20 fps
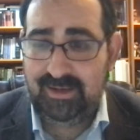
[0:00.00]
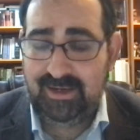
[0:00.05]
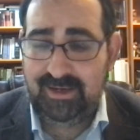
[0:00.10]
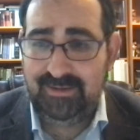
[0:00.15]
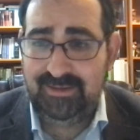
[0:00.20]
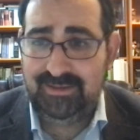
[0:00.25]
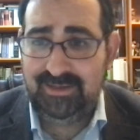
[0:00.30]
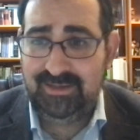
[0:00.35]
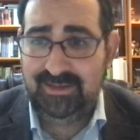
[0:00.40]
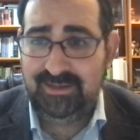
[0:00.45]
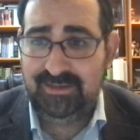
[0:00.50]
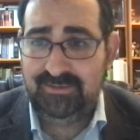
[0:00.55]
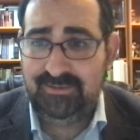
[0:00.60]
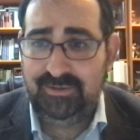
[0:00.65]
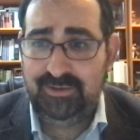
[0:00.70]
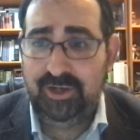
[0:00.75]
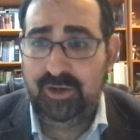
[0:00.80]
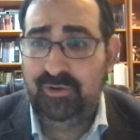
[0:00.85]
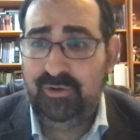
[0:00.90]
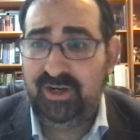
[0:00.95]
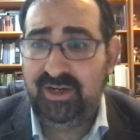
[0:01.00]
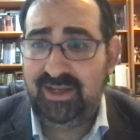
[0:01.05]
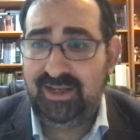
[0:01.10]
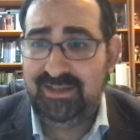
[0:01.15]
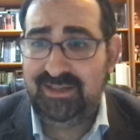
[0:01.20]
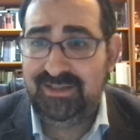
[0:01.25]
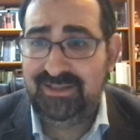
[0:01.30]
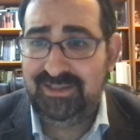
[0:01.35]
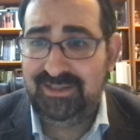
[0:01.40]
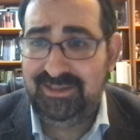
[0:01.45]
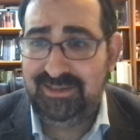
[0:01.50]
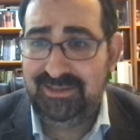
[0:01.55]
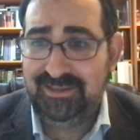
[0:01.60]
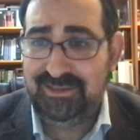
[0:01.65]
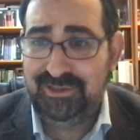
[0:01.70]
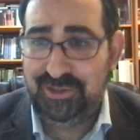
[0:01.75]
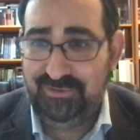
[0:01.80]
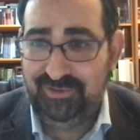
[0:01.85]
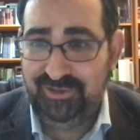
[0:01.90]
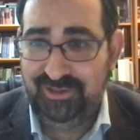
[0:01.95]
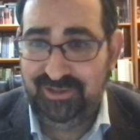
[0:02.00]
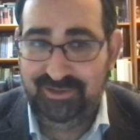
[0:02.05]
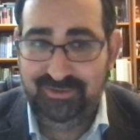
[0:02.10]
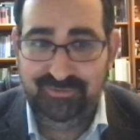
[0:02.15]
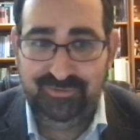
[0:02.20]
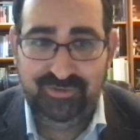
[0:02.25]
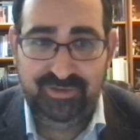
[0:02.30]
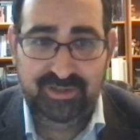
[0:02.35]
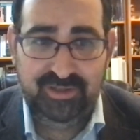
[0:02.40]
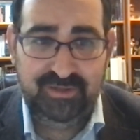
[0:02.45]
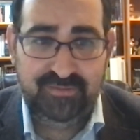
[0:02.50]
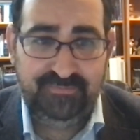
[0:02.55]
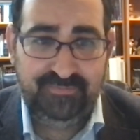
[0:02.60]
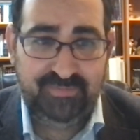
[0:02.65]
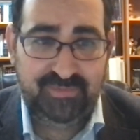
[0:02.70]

and I say this with lowercase c conservative,